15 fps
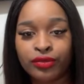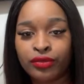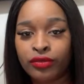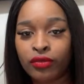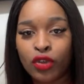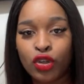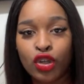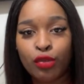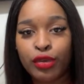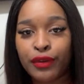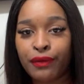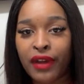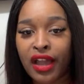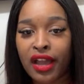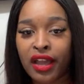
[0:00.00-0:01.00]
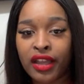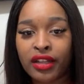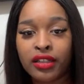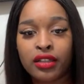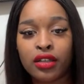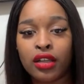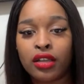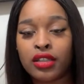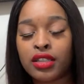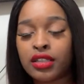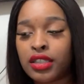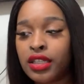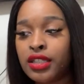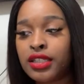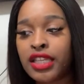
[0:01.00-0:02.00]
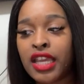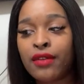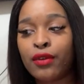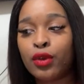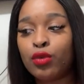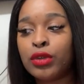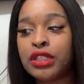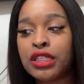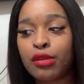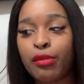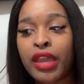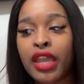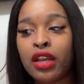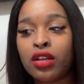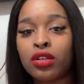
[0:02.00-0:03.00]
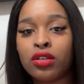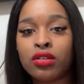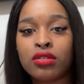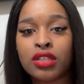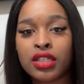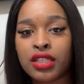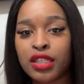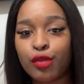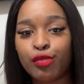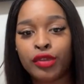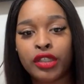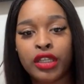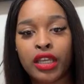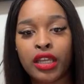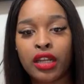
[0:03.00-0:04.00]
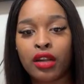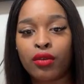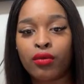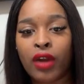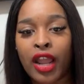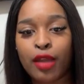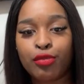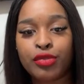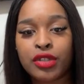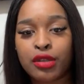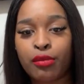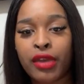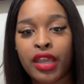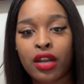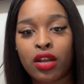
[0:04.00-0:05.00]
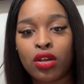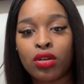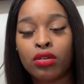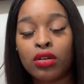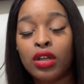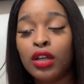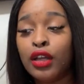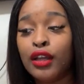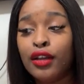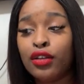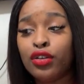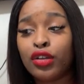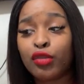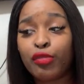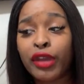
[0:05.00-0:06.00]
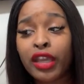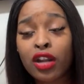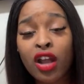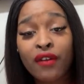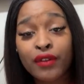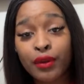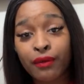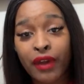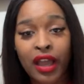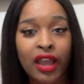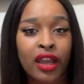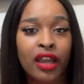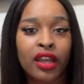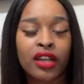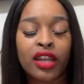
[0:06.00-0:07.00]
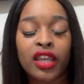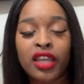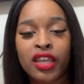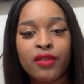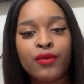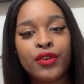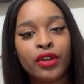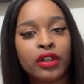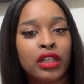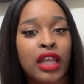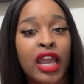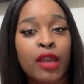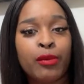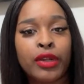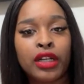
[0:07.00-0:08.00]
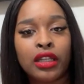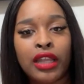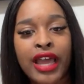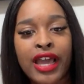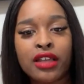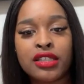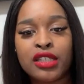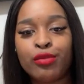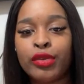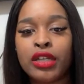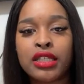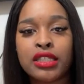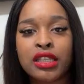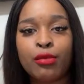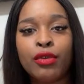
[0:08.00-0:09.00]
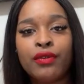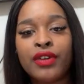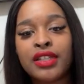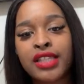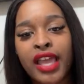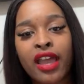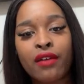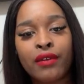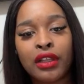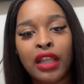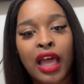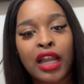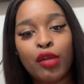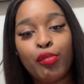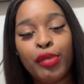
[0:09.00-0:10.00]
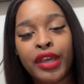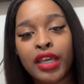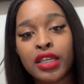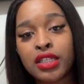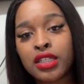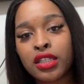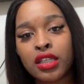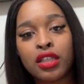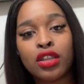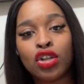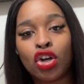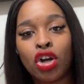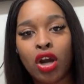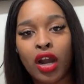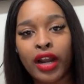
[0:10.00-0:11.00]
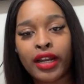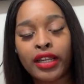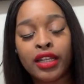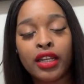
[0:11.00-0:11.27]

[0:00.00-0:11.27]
you'll be fine. Seed saving with tomatoes is simply getting a ripe tomato. You can pick it off the vine if your climate allows it, because some of us have a lot of pests in the garden